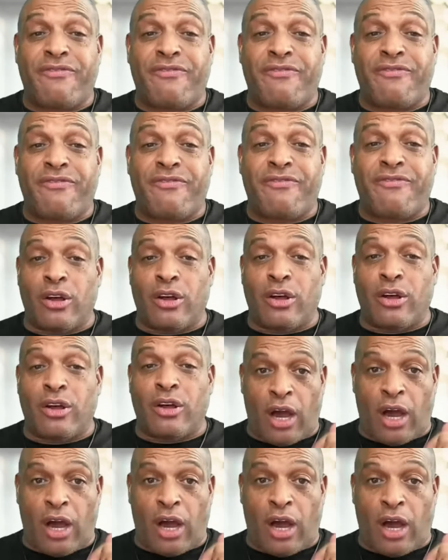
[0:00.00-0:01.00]
follow
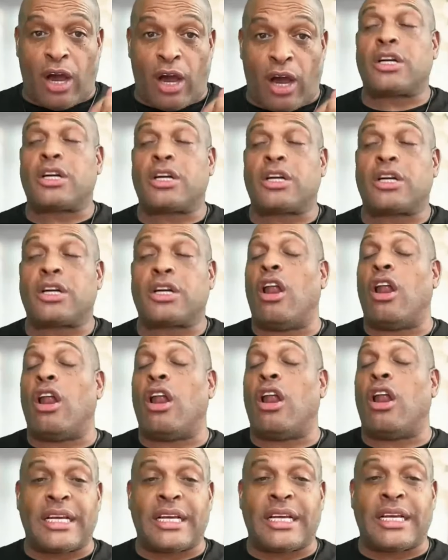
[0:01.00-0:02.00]
Yahuwah,
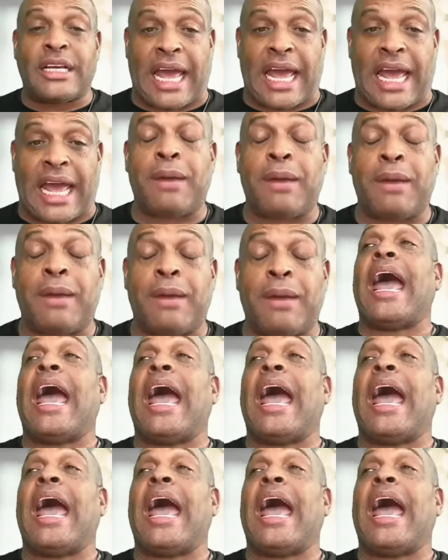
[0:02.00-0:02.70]
call on his name,